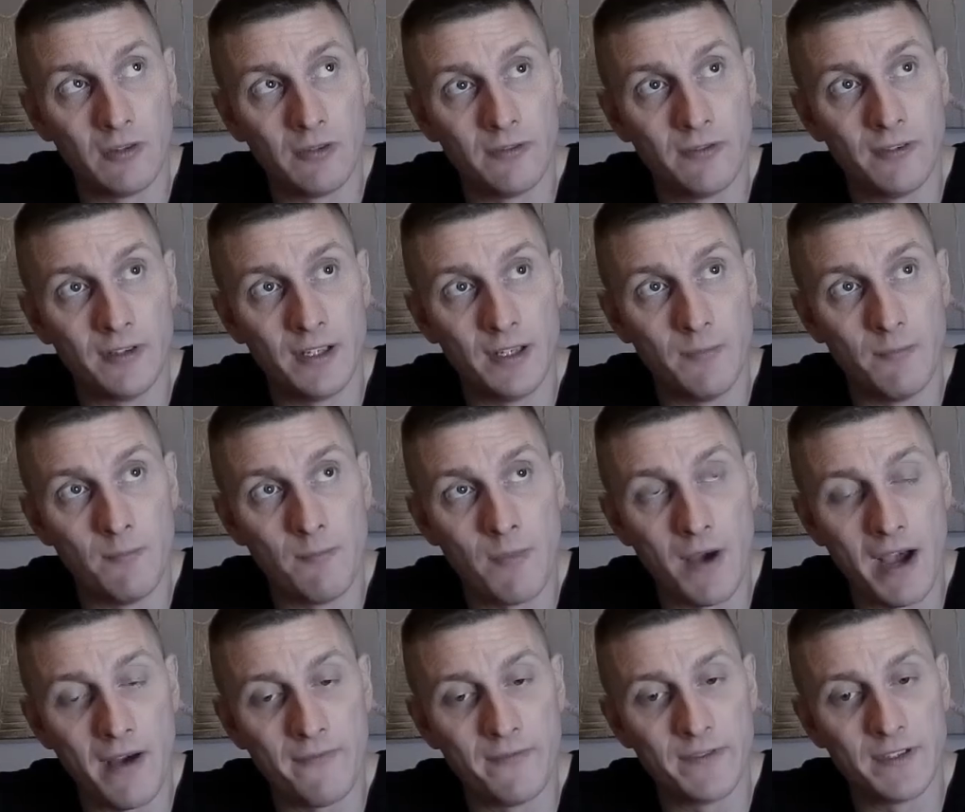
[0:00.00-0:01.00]
of
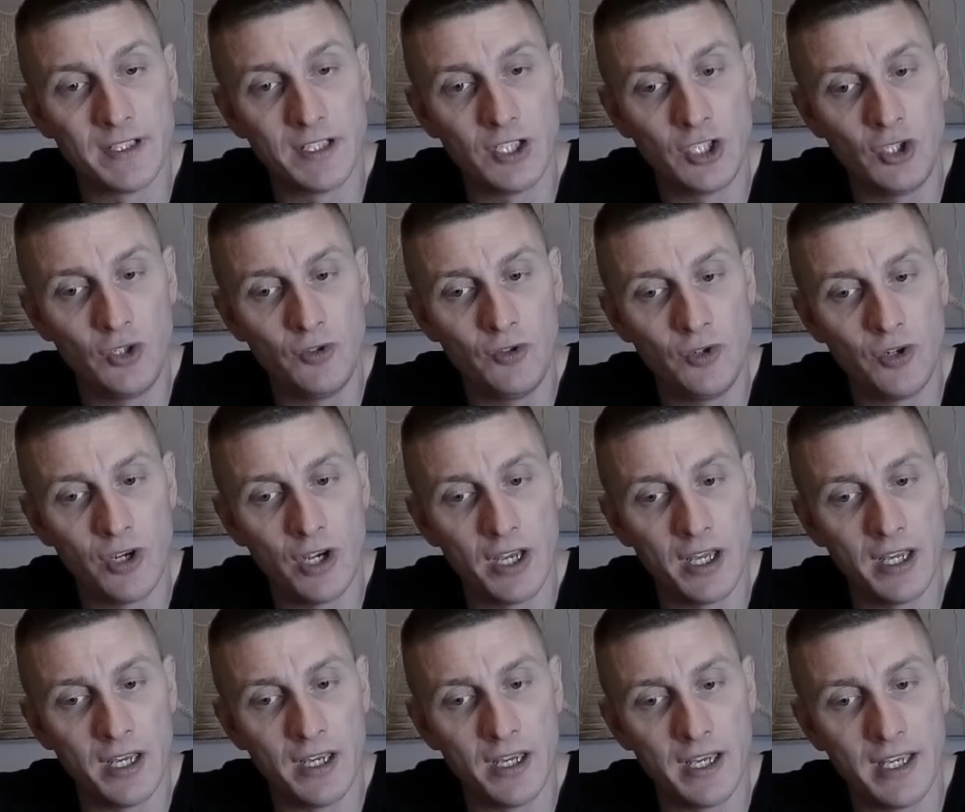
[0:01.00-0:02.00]
months,
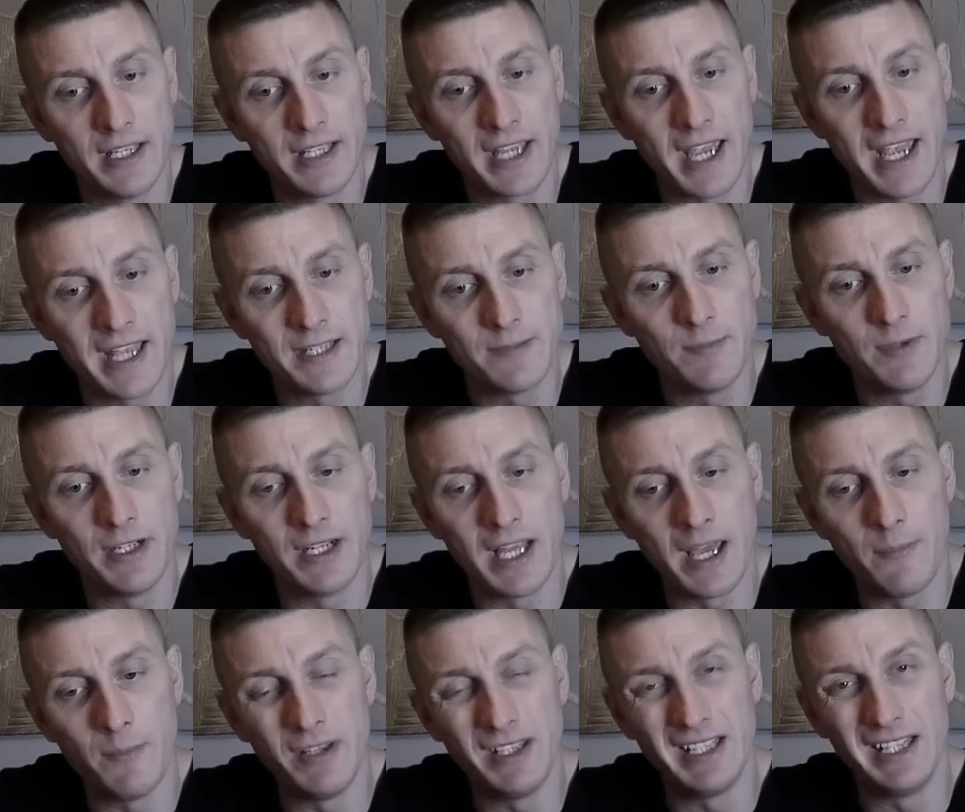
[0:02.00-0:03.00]
it has been a
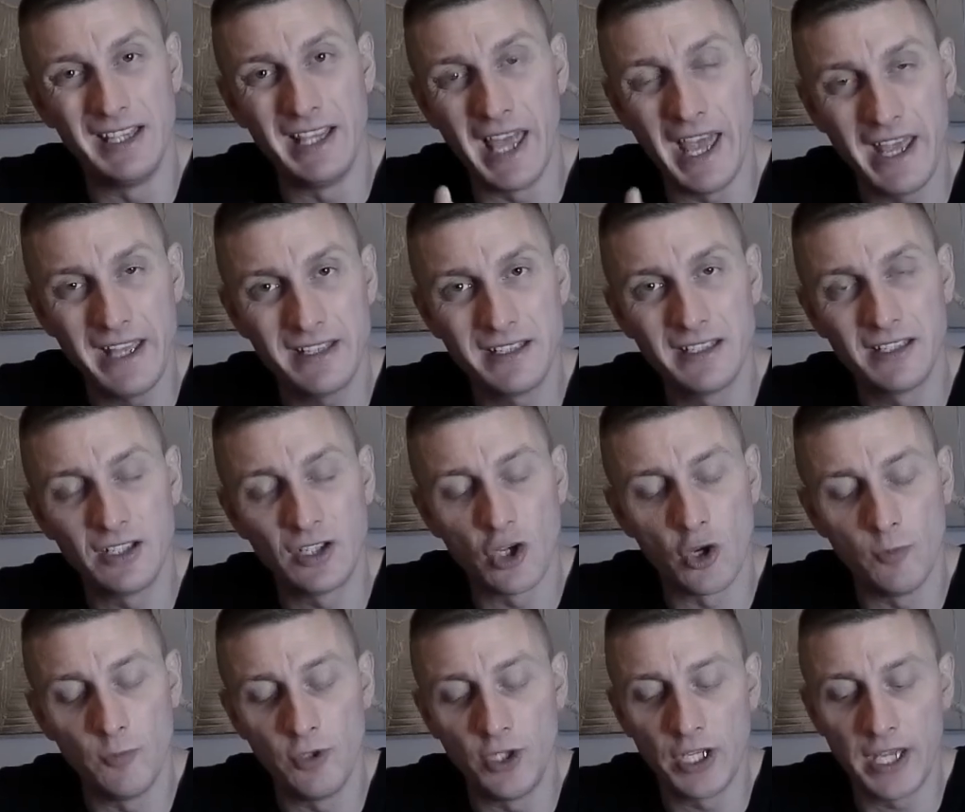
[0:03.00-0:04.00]
bit less
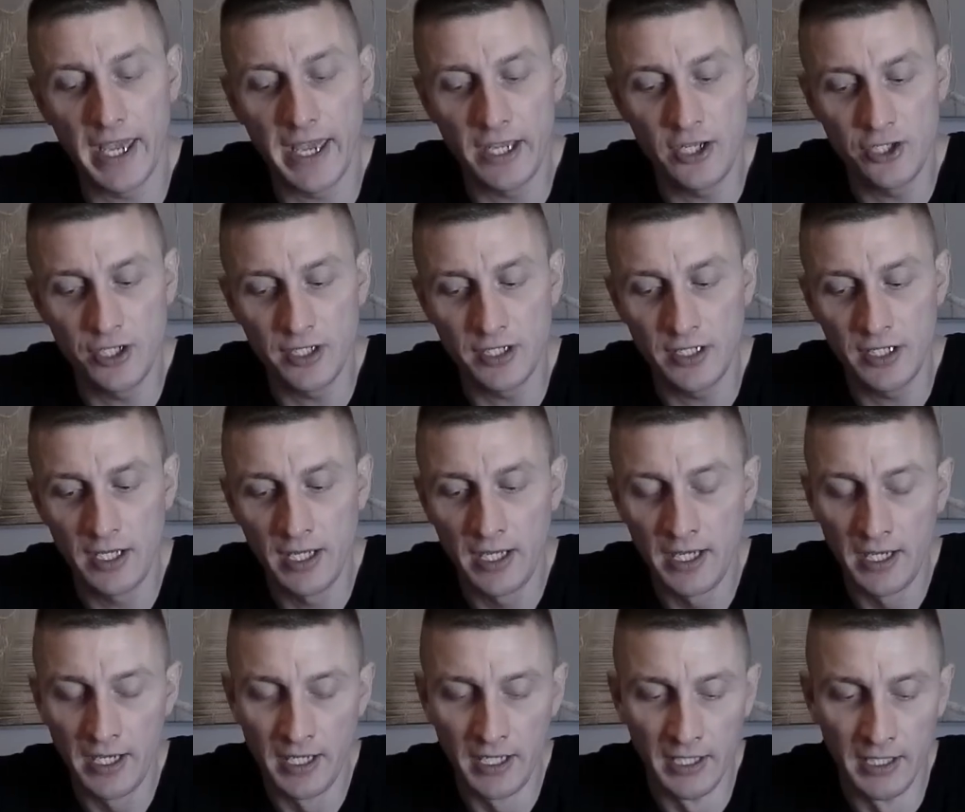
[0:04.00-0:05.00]
communication,
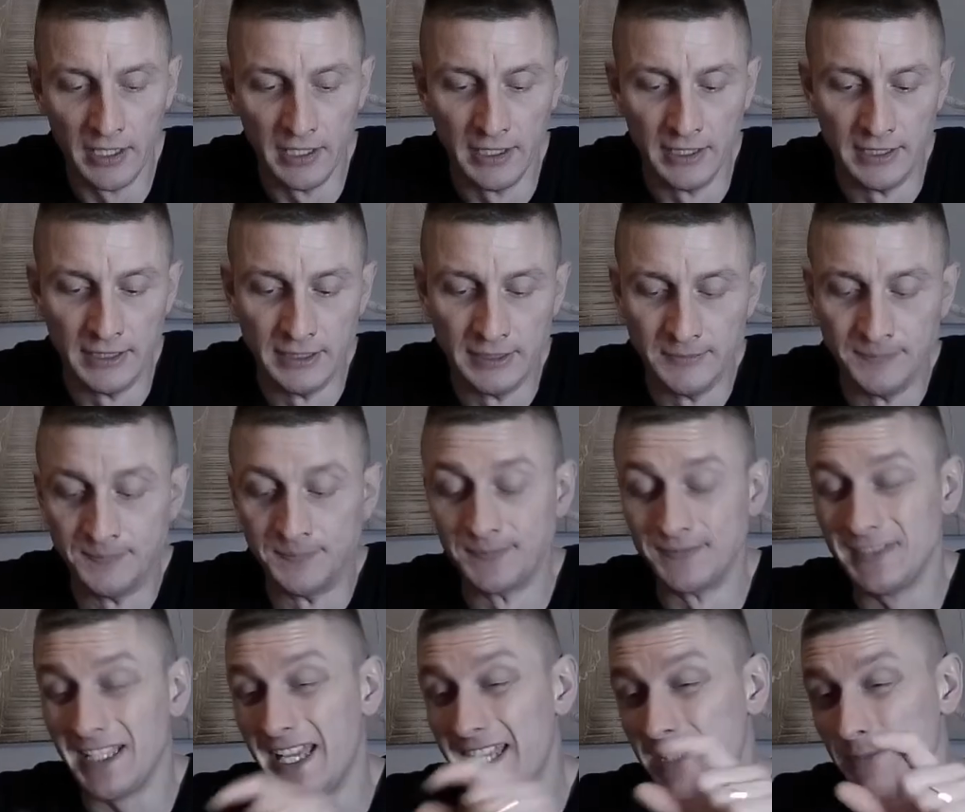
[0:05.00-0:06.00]

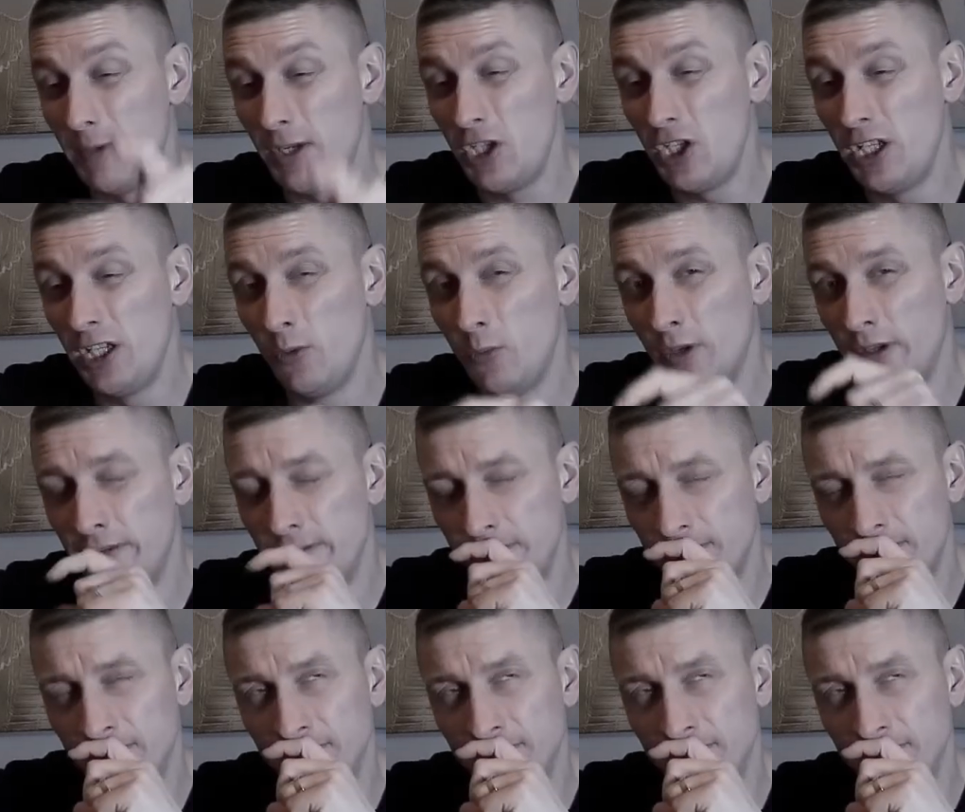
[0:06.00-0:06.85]
especially with